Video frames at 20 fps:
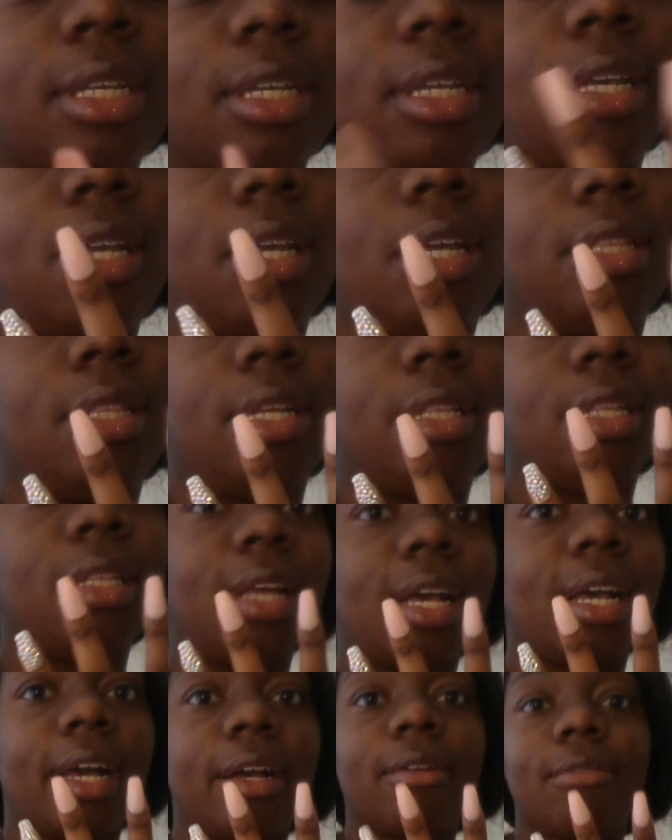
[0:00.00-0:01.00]
and they look
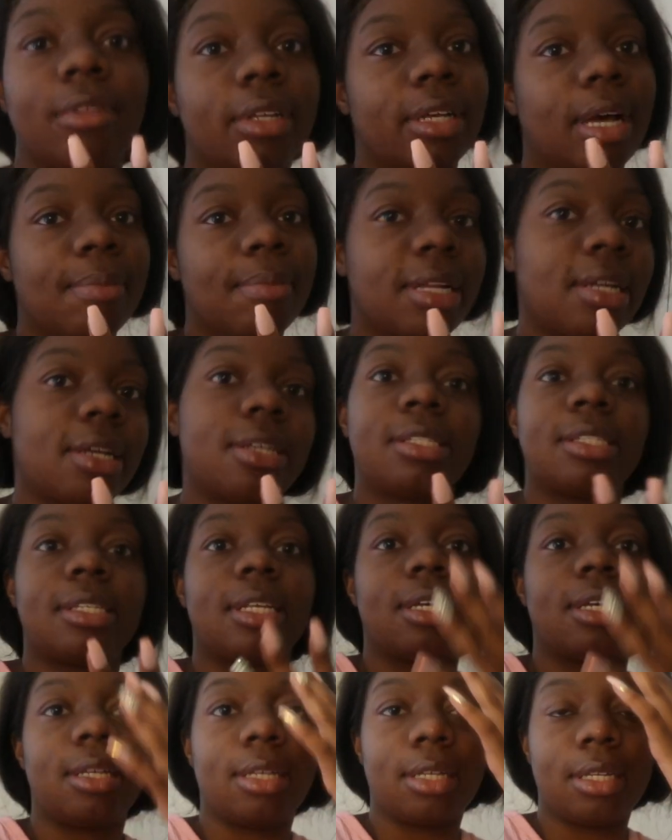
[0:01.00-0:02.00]
like I really got my nails
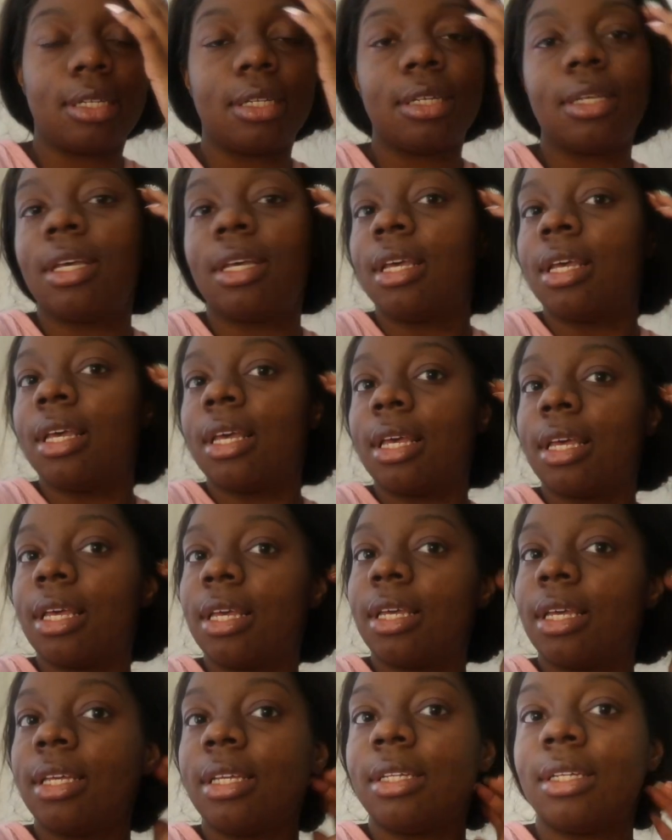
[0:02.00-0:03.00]
done.
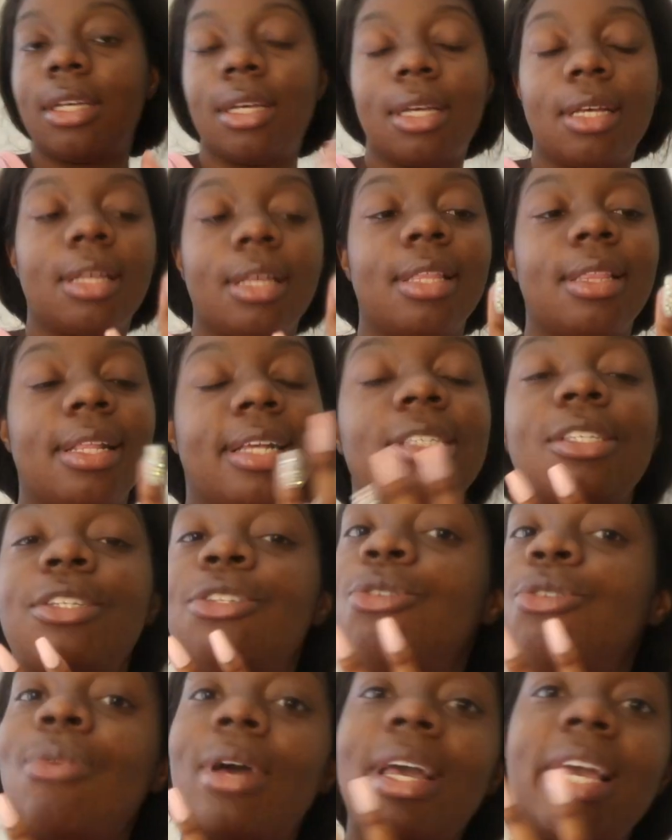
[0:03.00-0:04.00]
And that's the
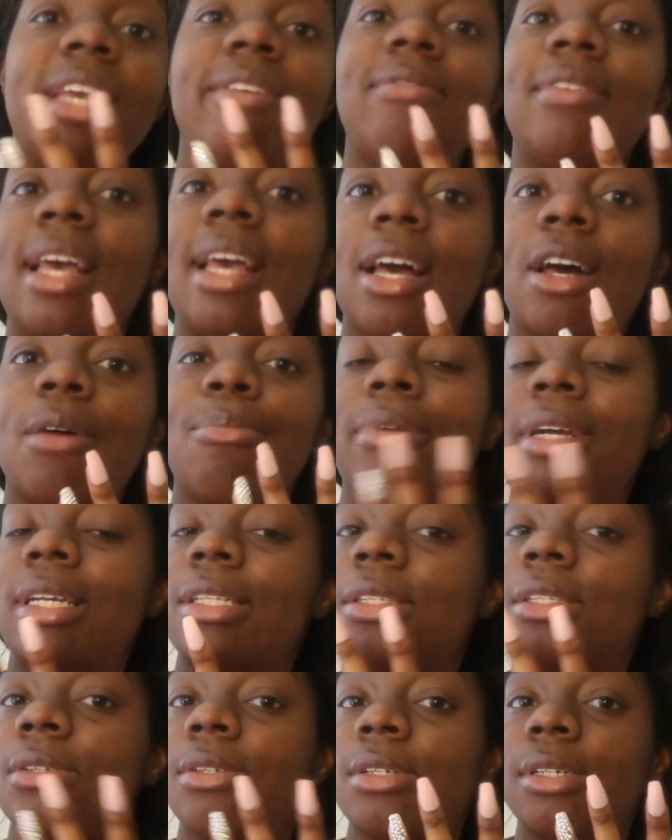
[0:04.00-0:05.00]
new wave now.
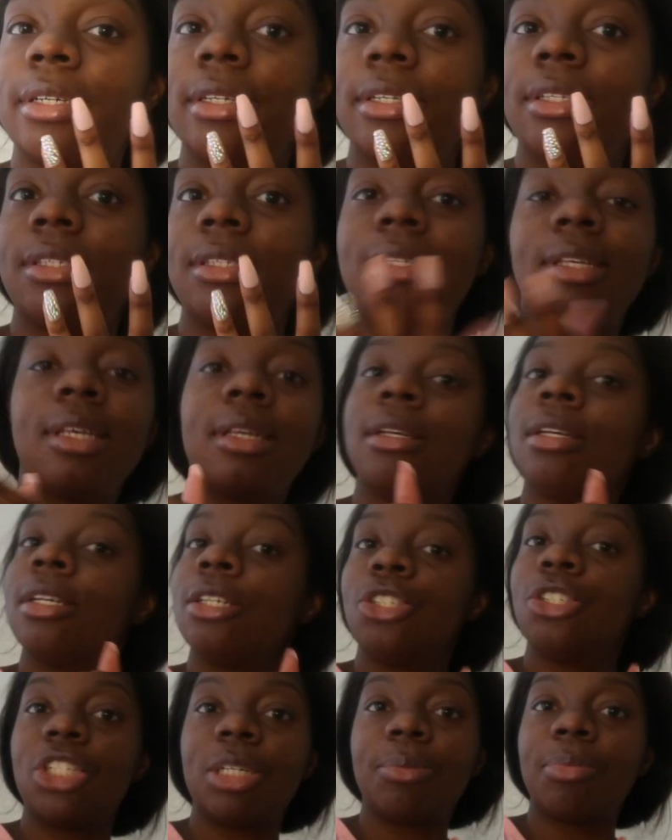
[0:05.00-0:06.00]
Press-ons,
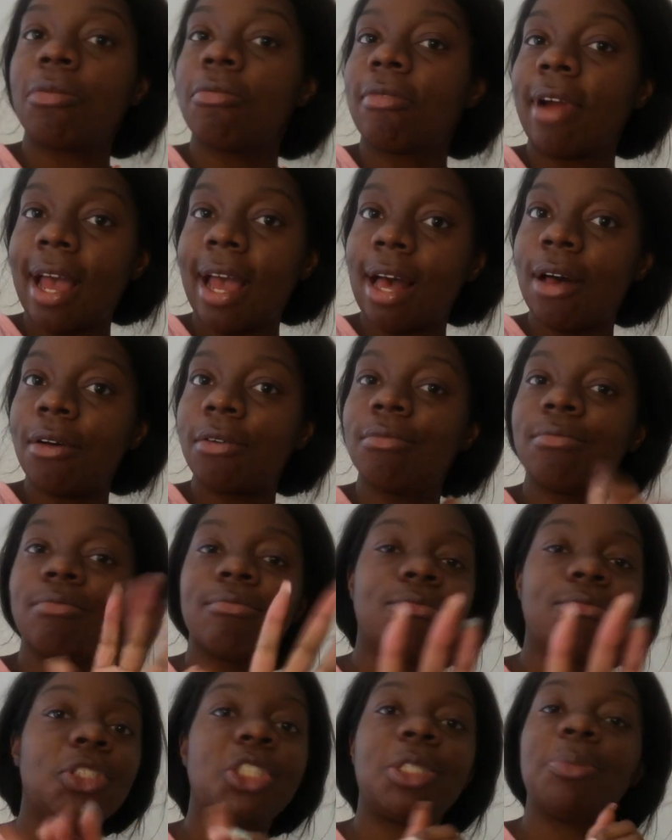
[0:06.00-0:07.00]
cheaper route,
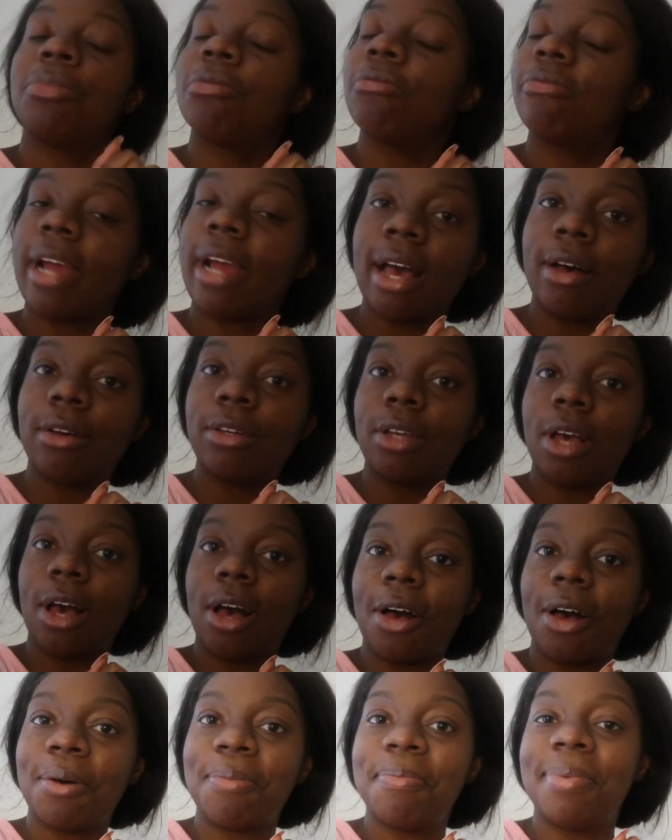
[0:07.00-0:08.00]

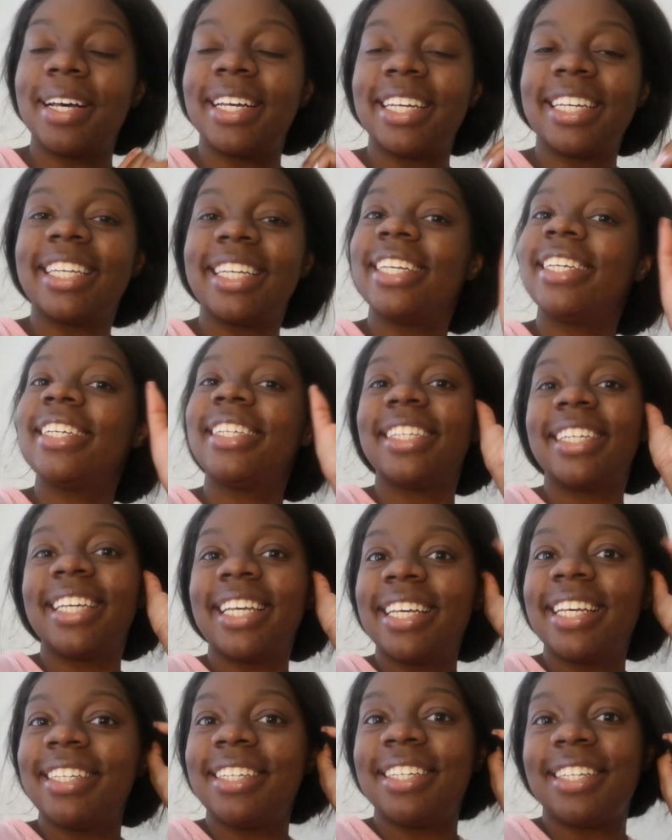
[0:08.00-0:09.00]
y'all. But
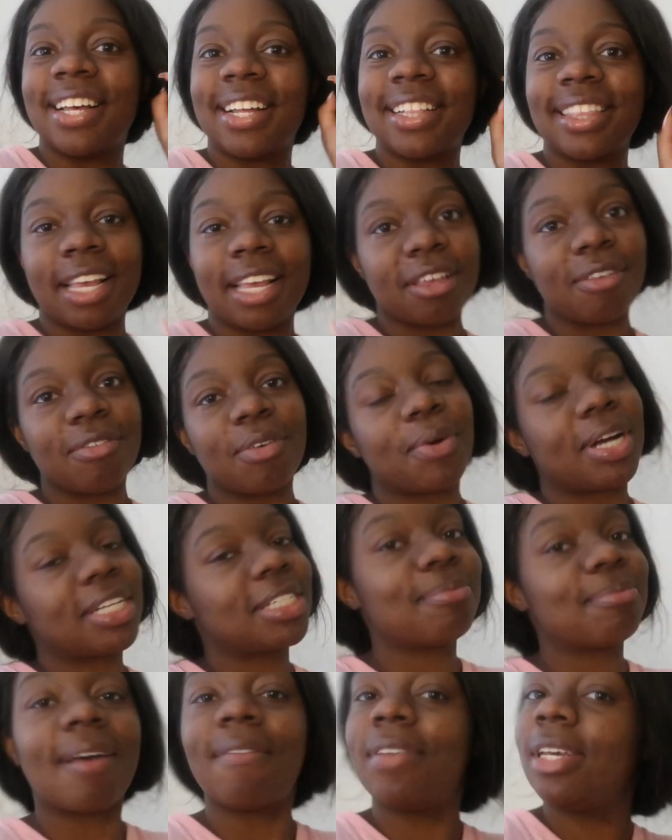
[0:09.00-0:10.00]
you know, thank you for
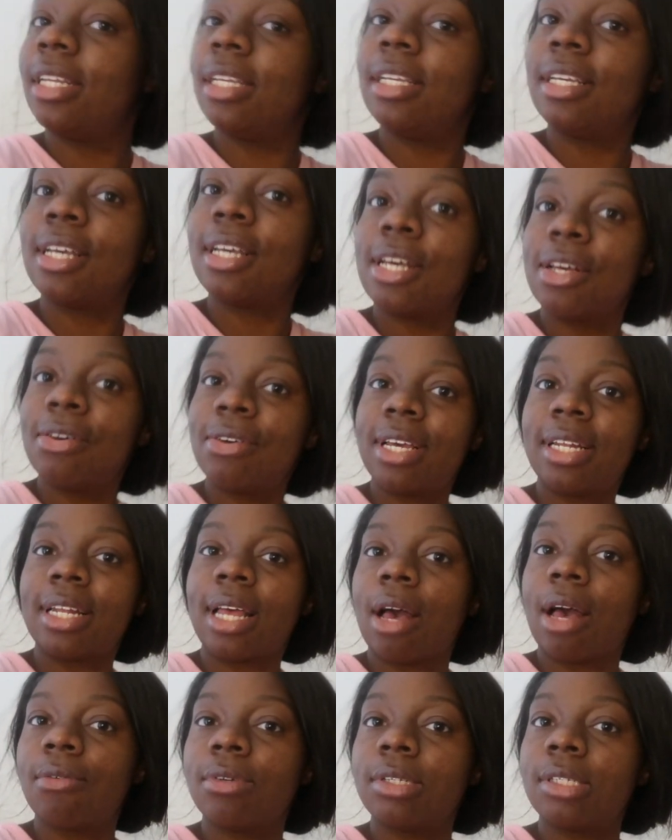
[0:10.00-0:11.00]
watching my video,
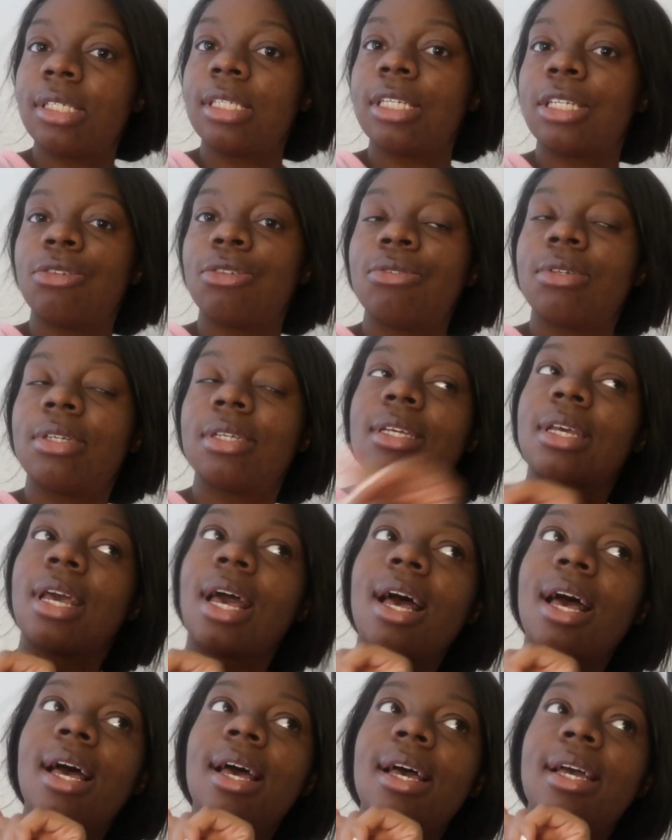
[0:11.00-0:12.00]
and I will see you
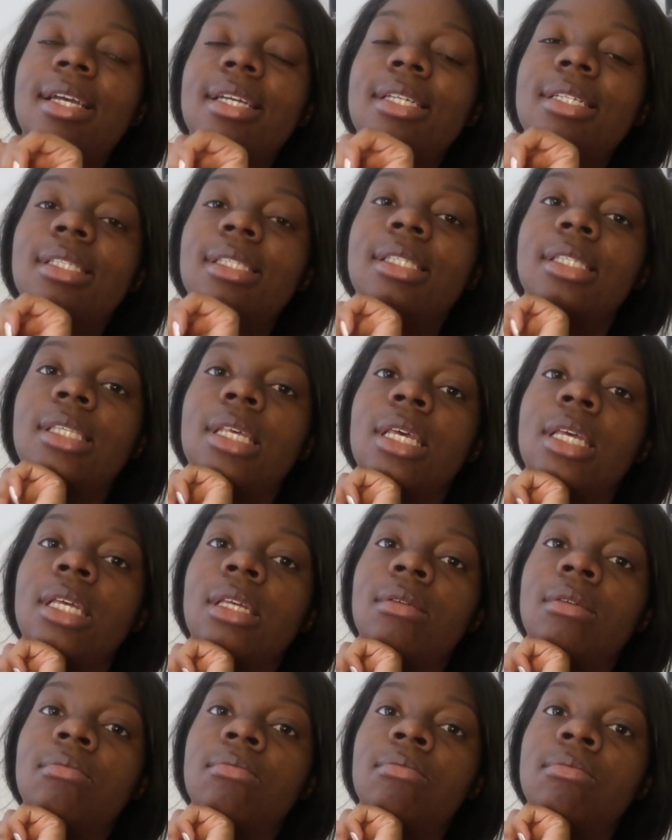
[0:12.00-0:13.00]
guys
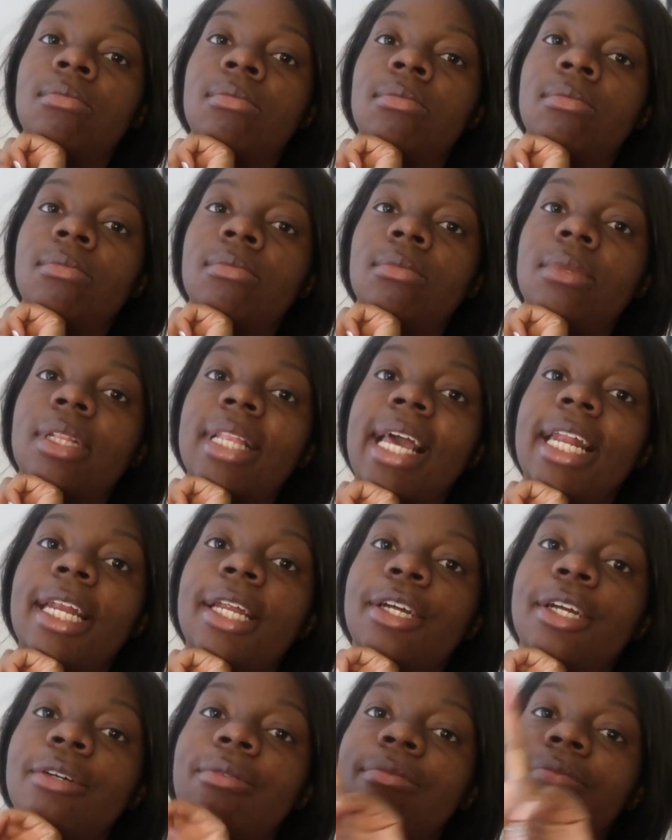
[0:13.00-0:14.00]

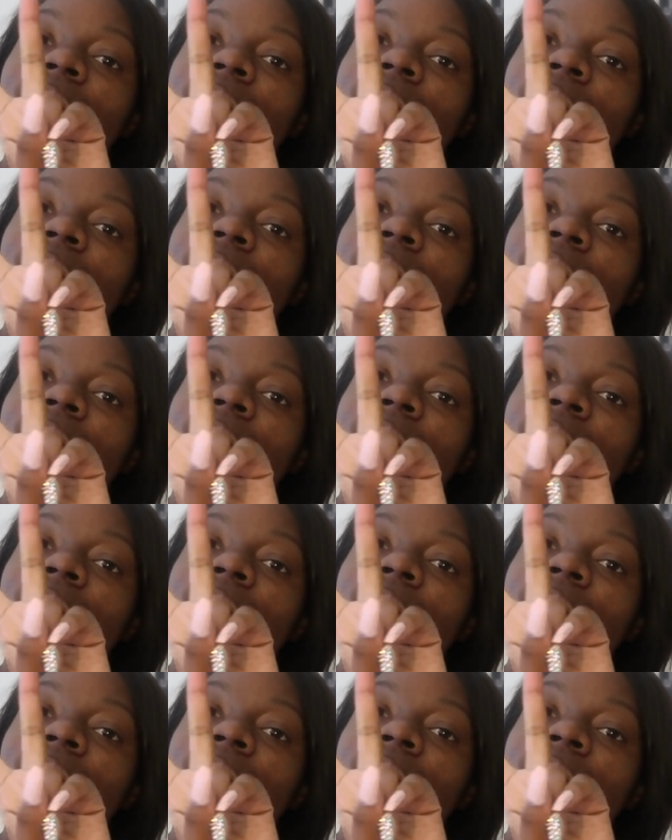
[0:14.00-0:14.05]
later.